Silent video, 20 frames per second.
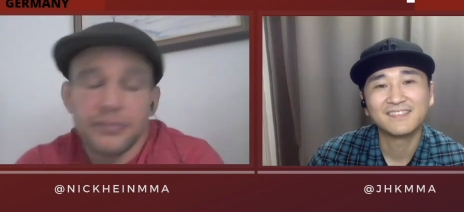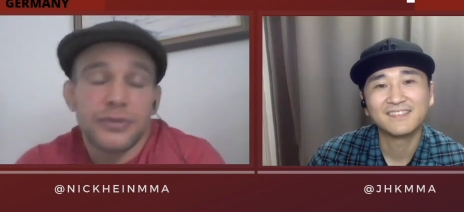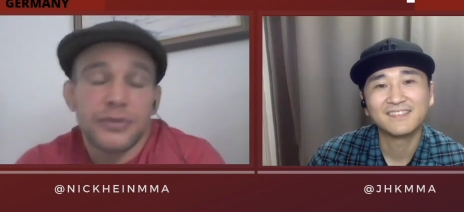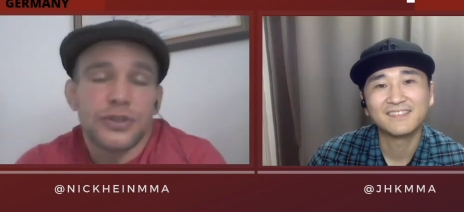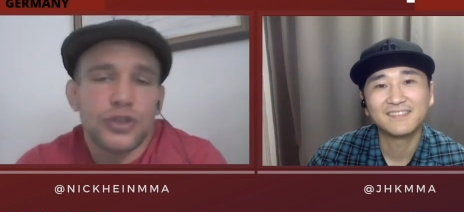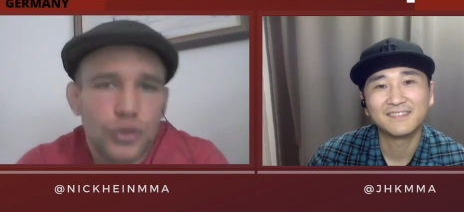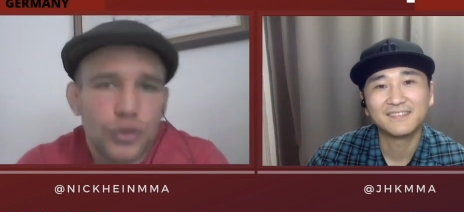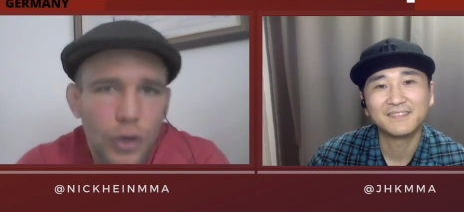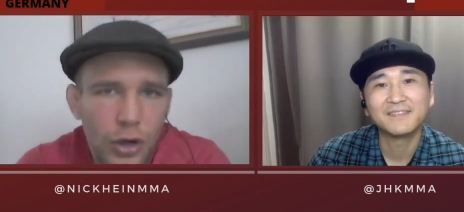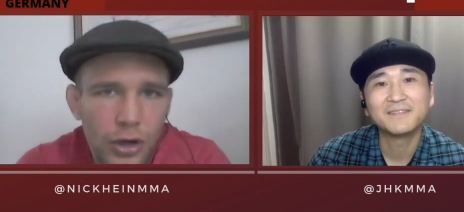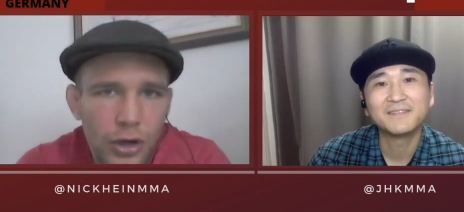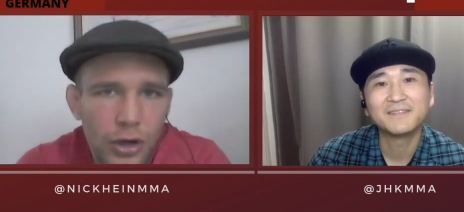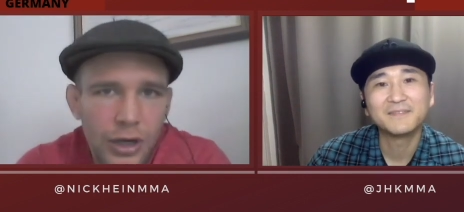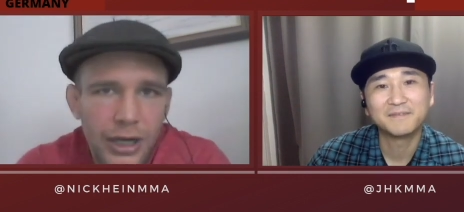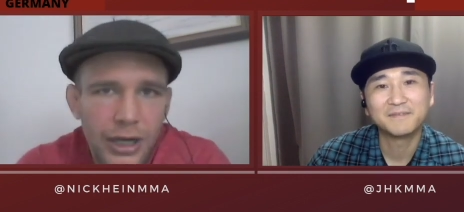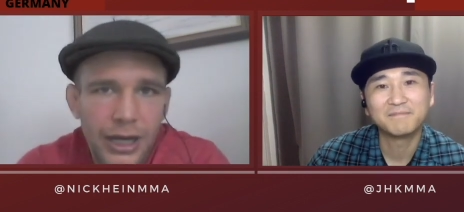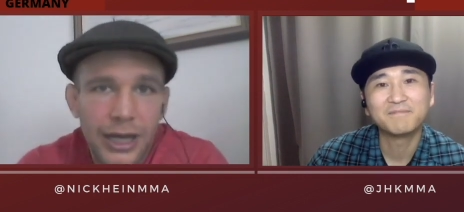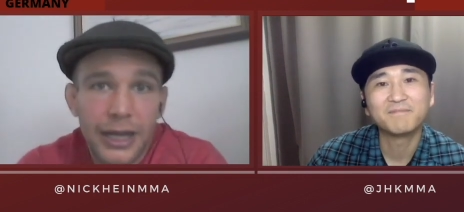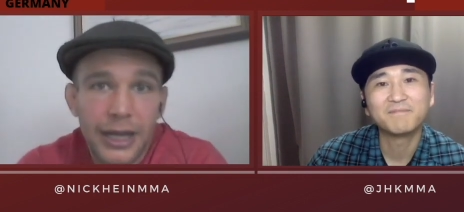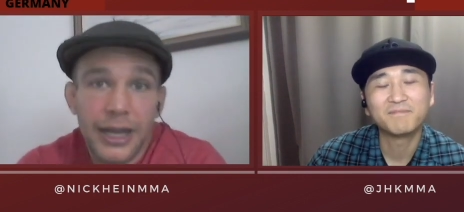Speaker 1: strong
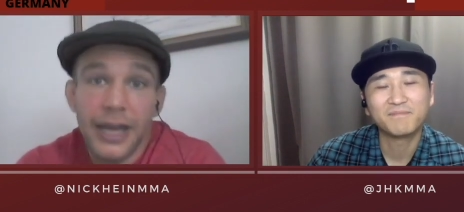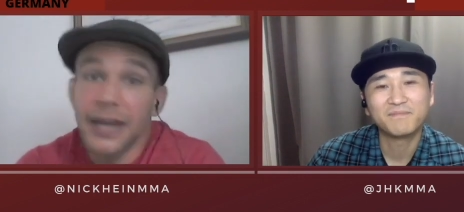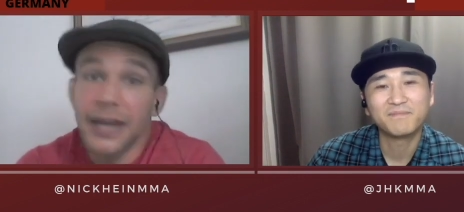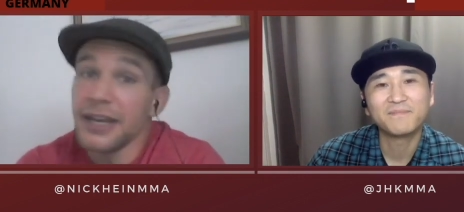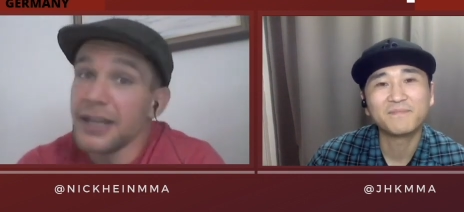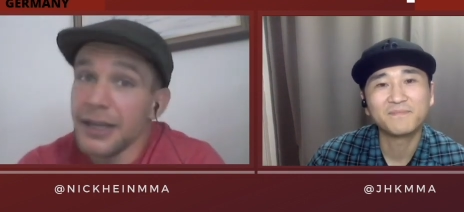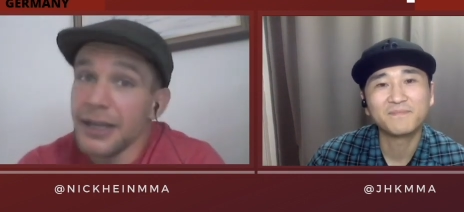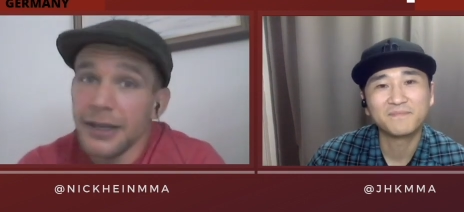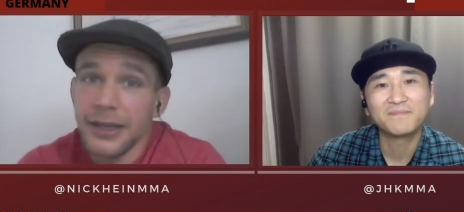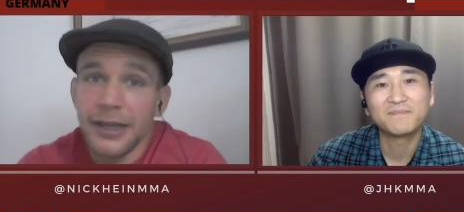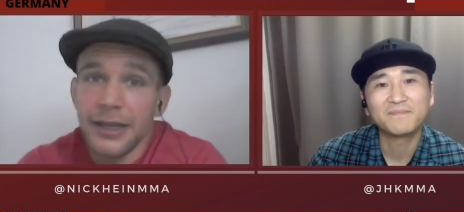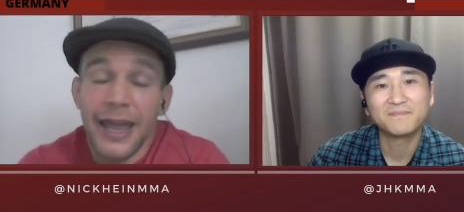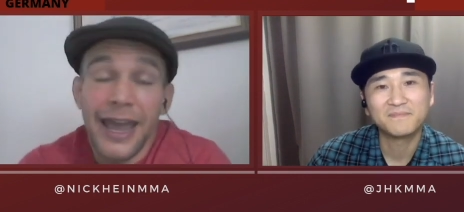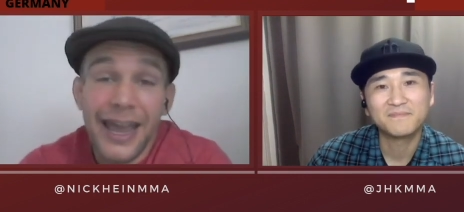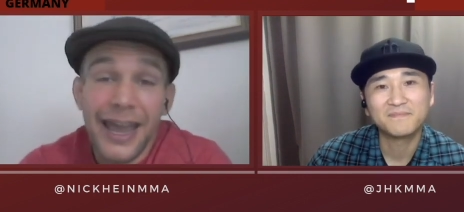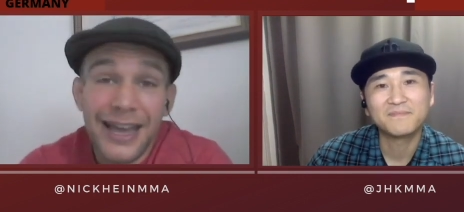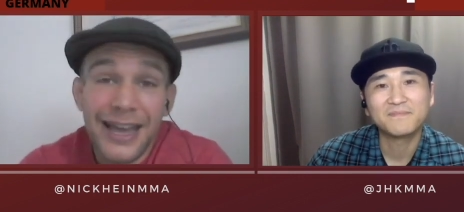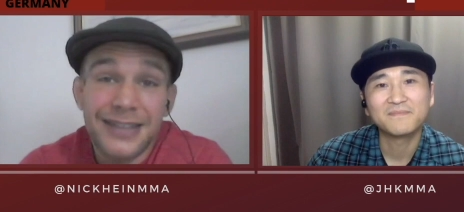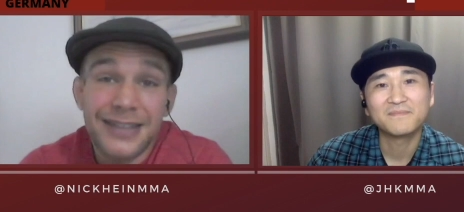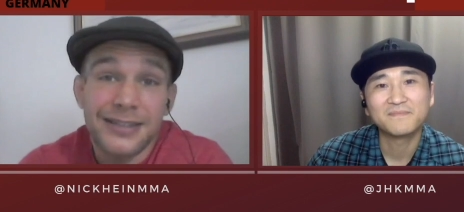guy and he
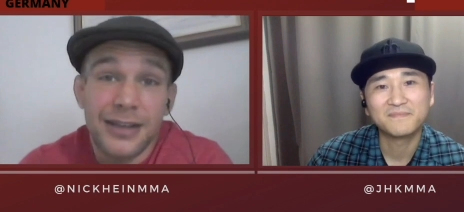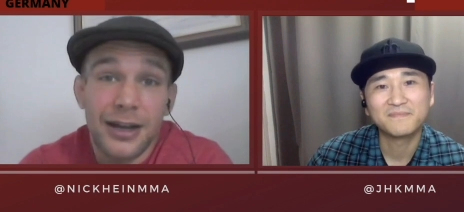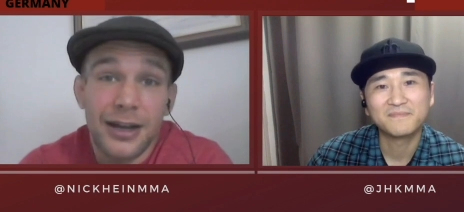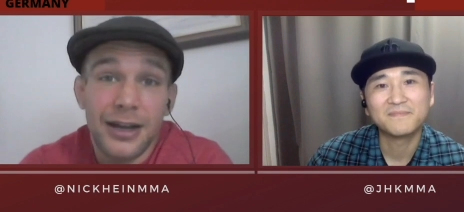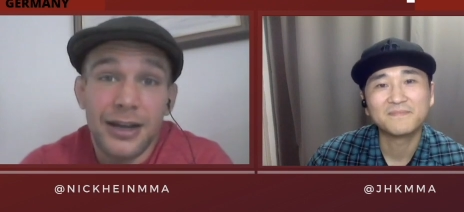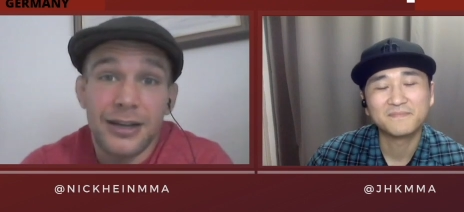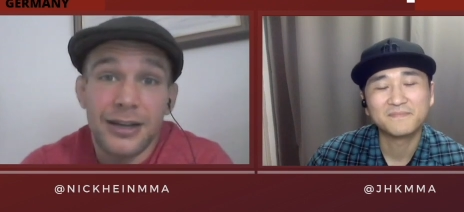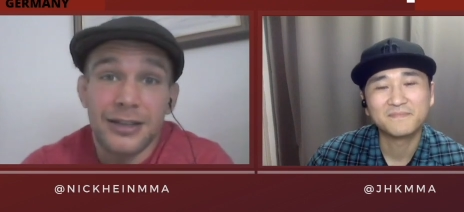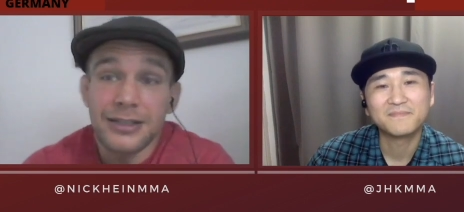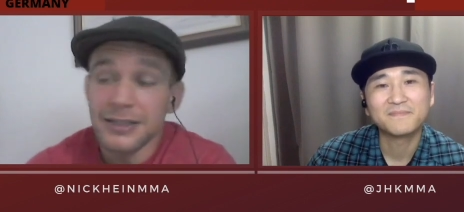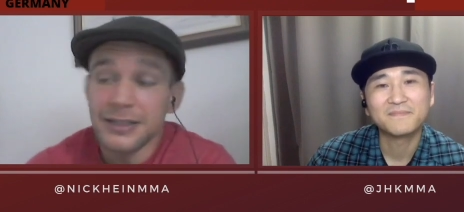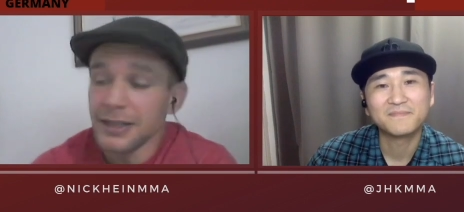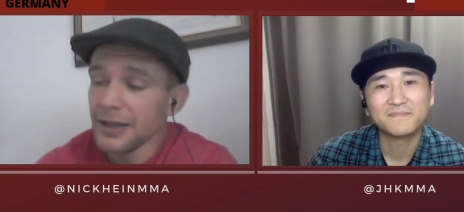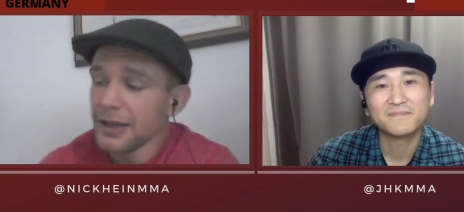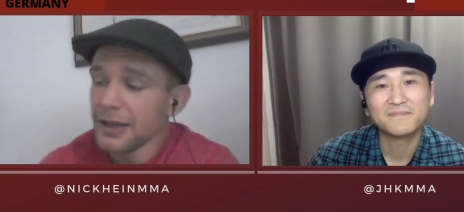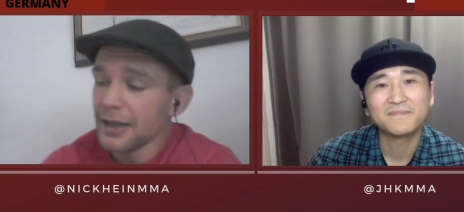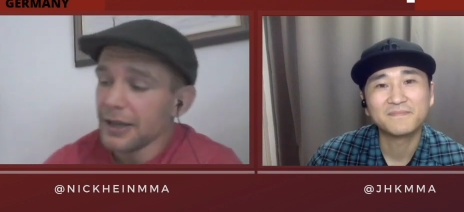has heart